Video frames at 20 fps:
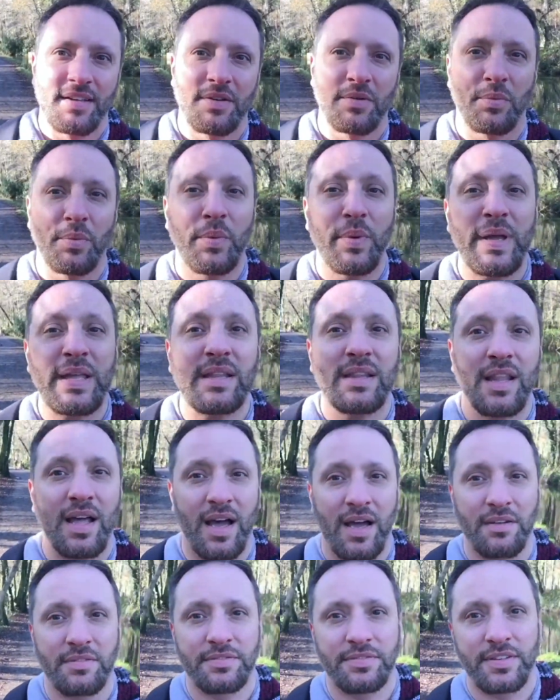We
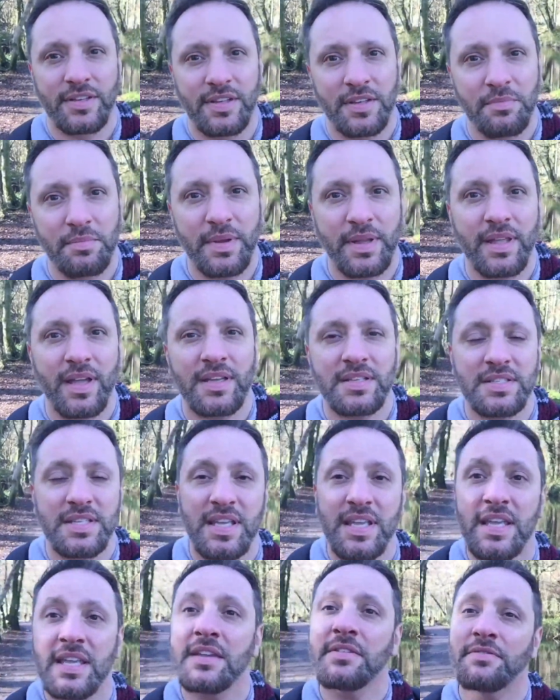love because
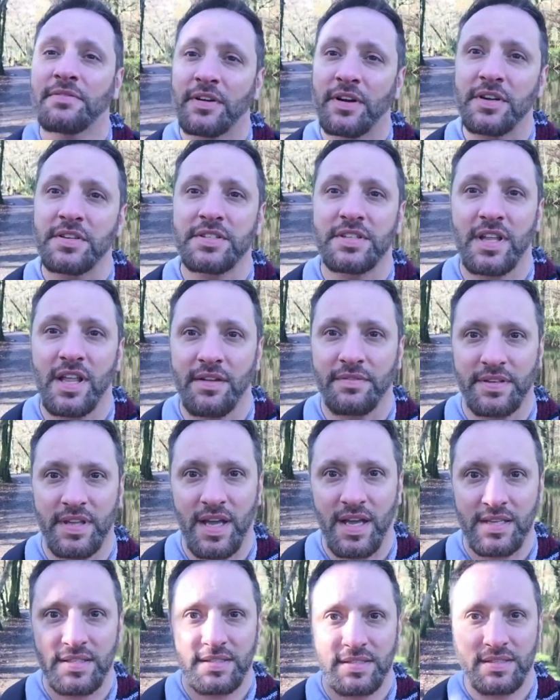He first loved
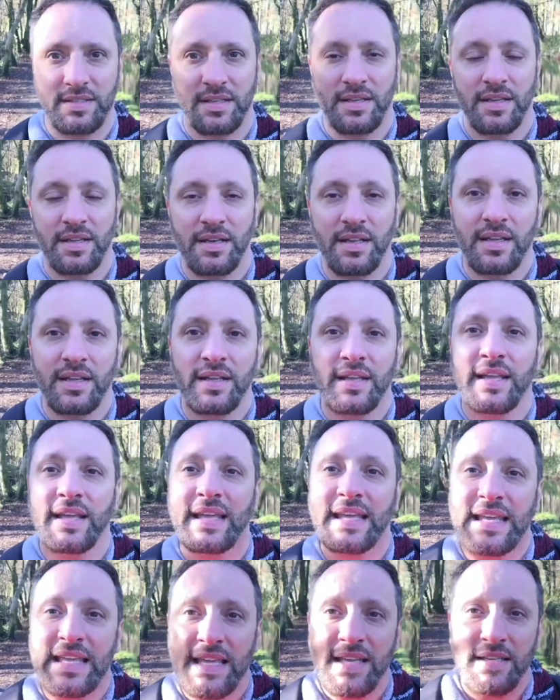us.
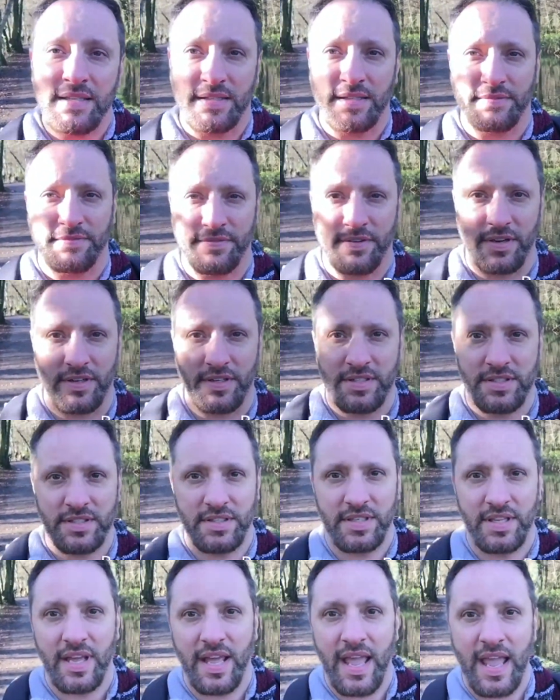He is the first
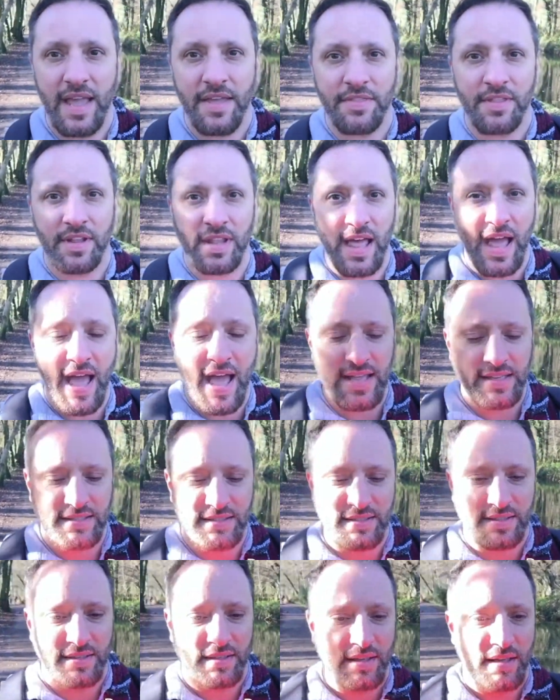and the
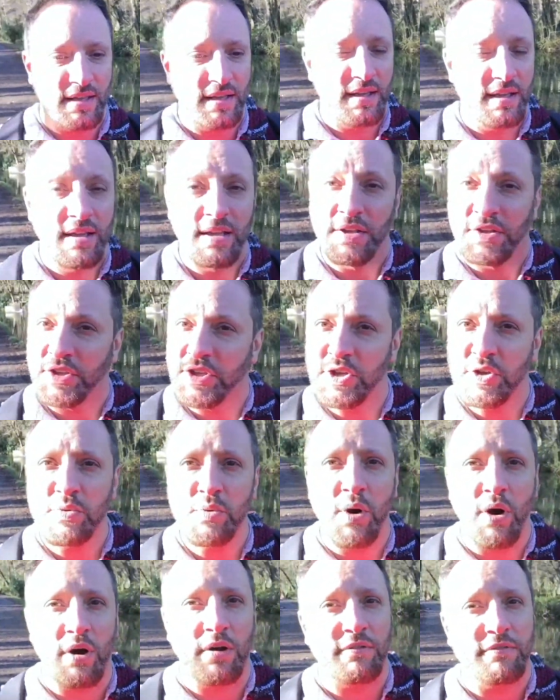last. You
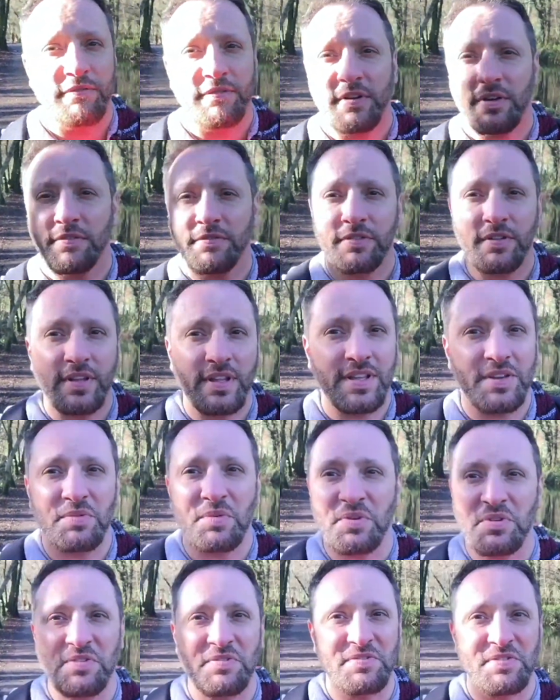are fearfully and
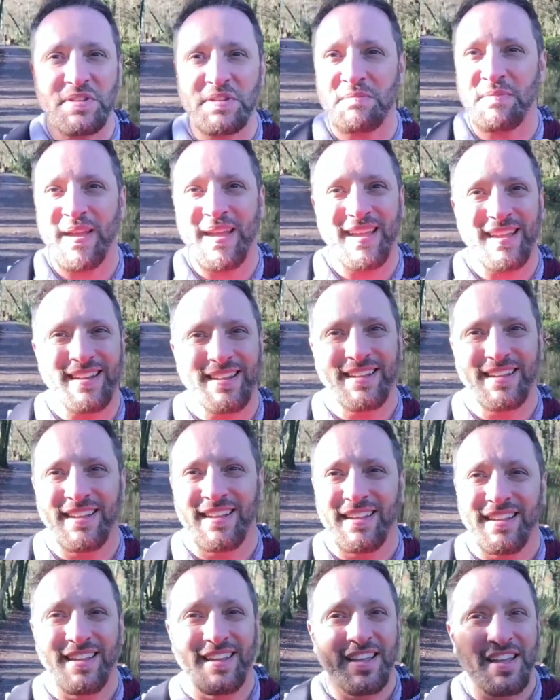wonderfully made.
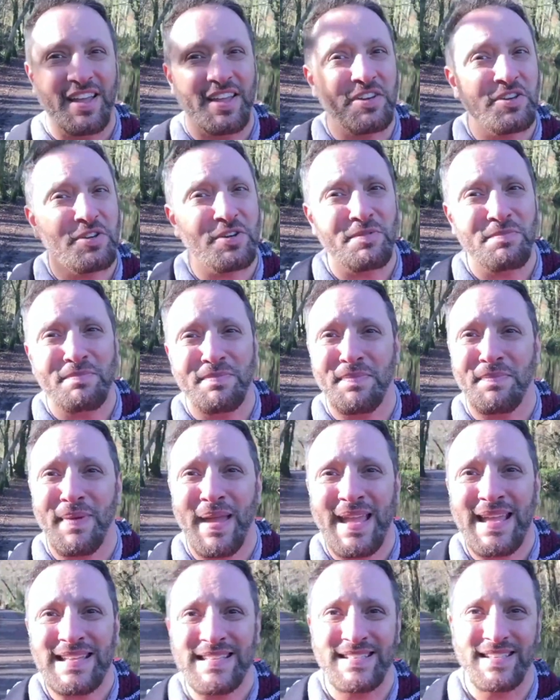And you're
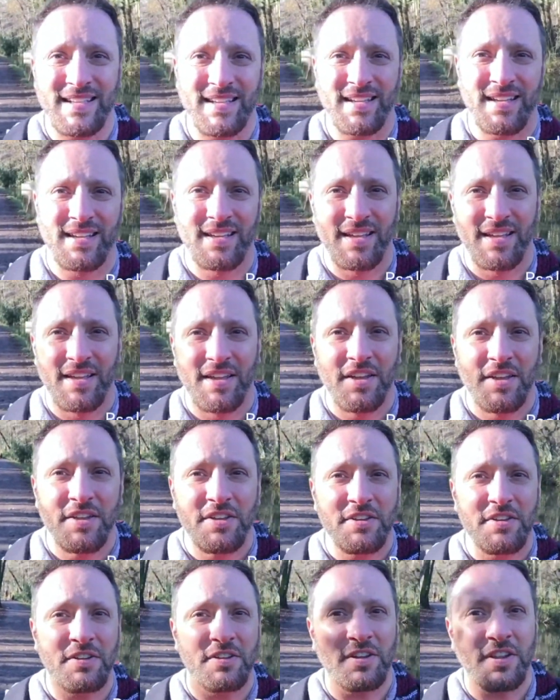amazing.
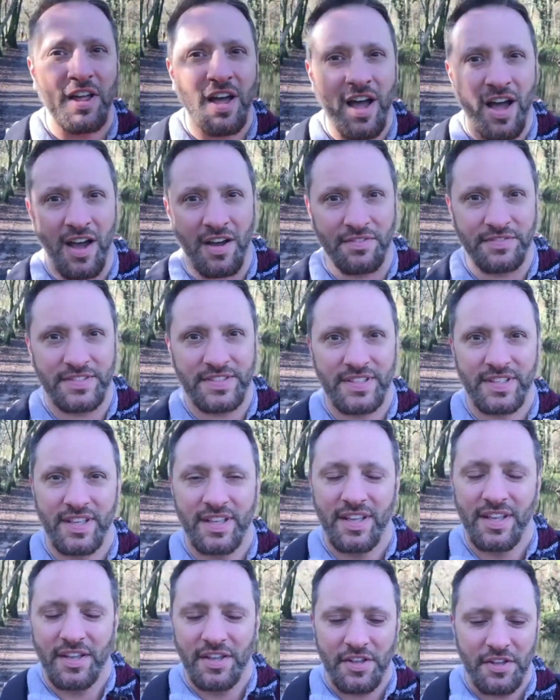You're loved.
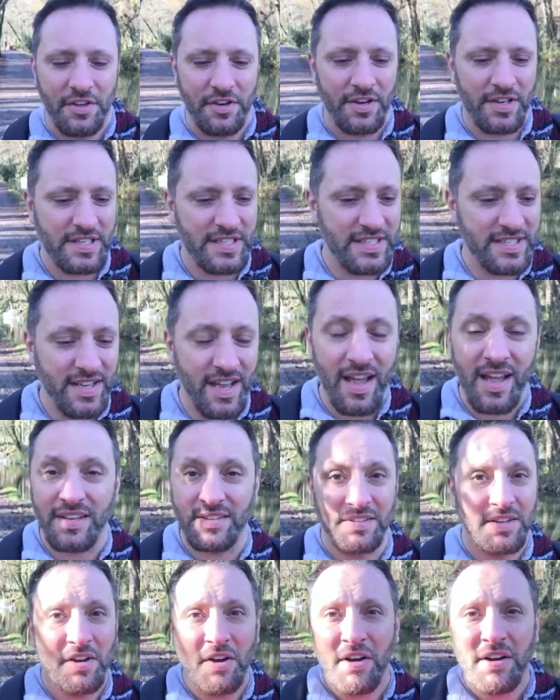You're a son
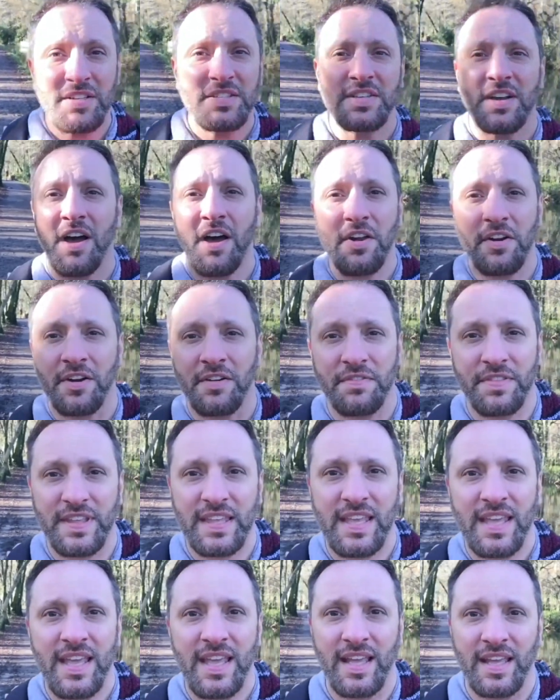or a daughter of the
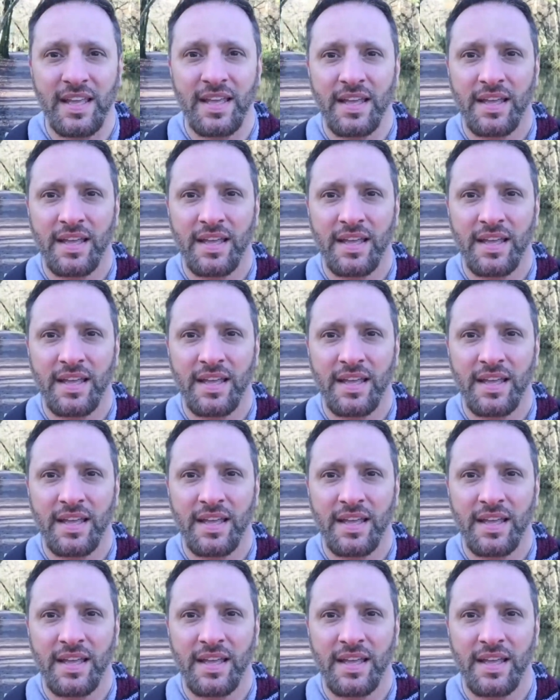King.